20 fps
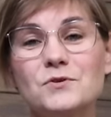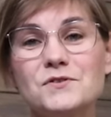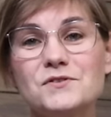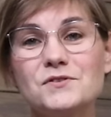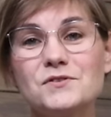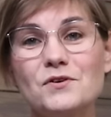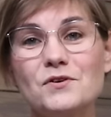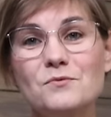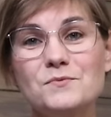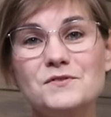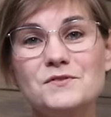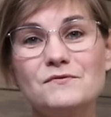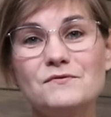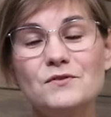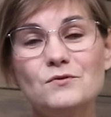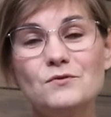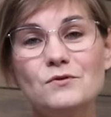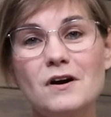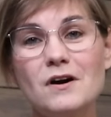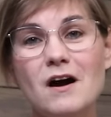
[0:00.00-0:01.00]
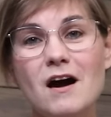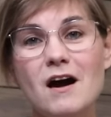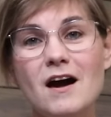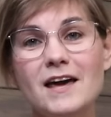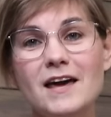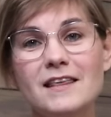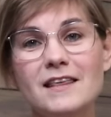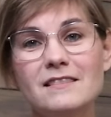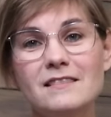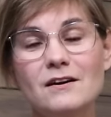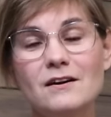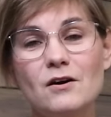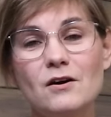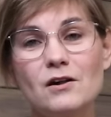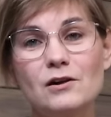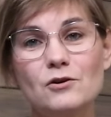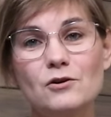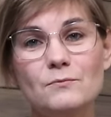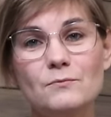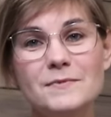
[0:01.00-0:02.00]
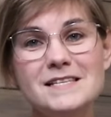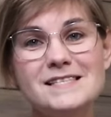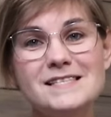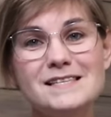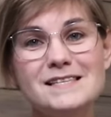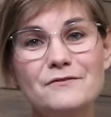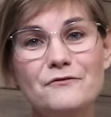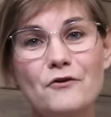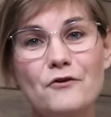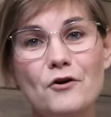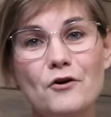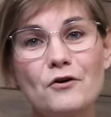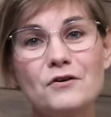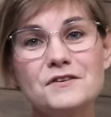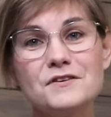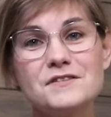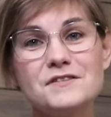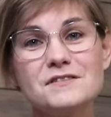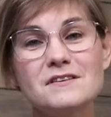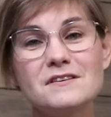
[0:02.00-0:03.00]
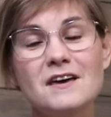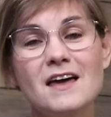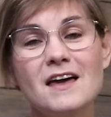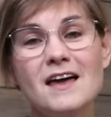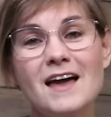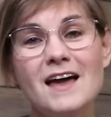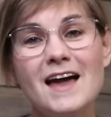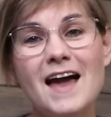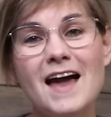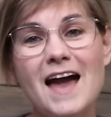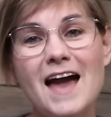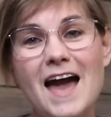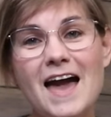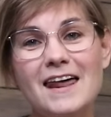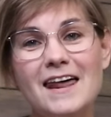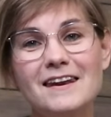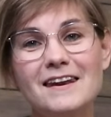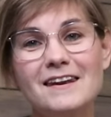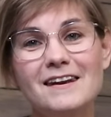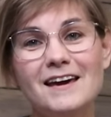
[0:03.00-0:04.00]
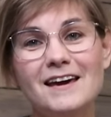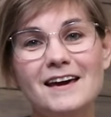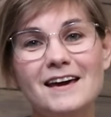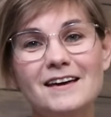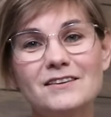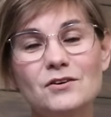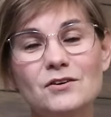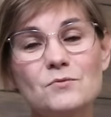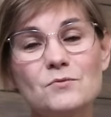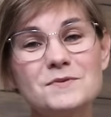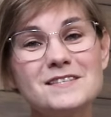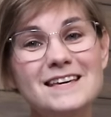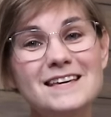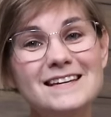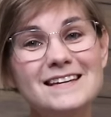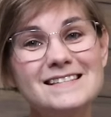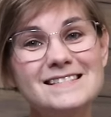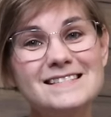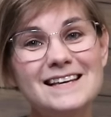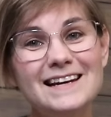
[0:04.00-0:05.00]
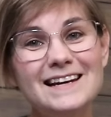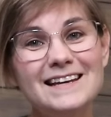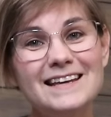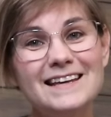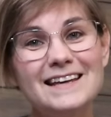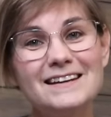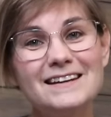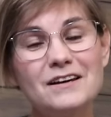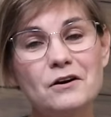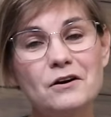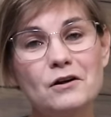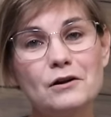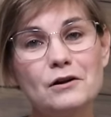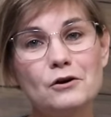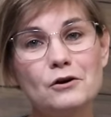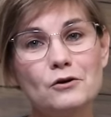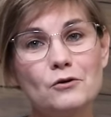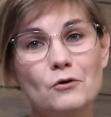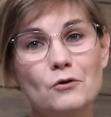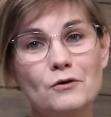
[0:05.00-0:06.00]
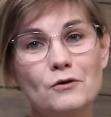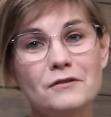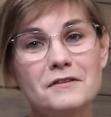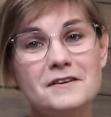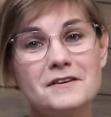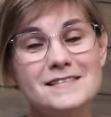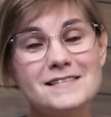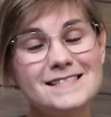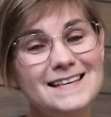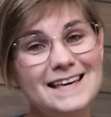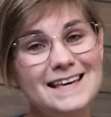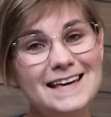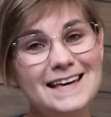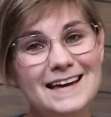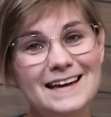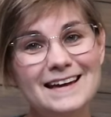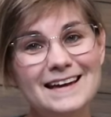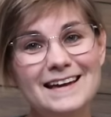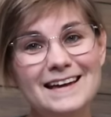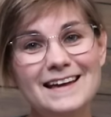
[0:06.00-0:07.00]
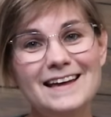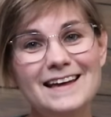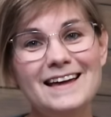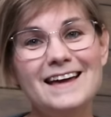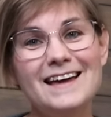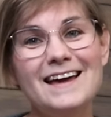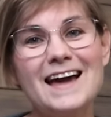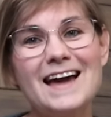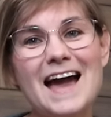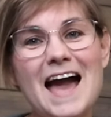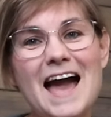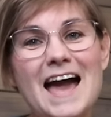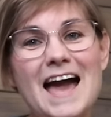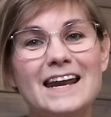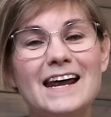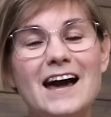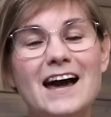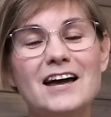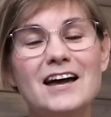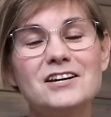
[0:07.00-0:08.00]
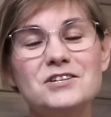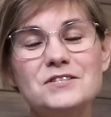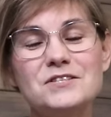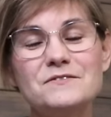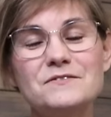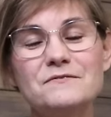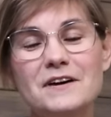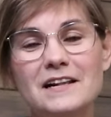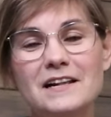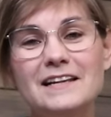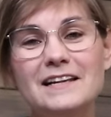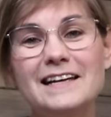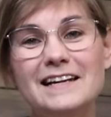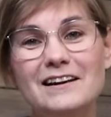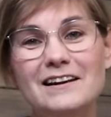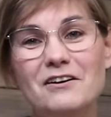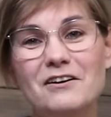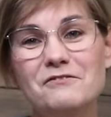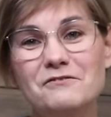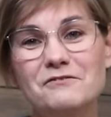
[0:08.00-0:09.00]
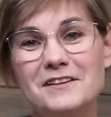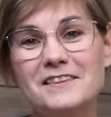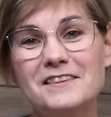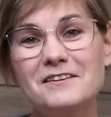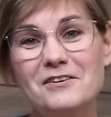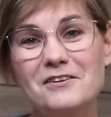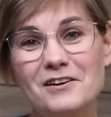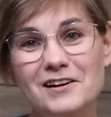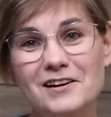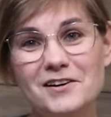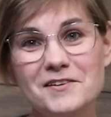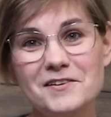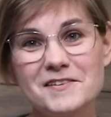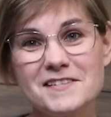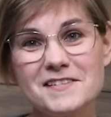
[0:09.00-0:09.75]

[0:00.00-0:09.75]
Drops Flora in the color Misty Forest and Drops Kid Silk in the color North Sea. And I just fell in love with the colors.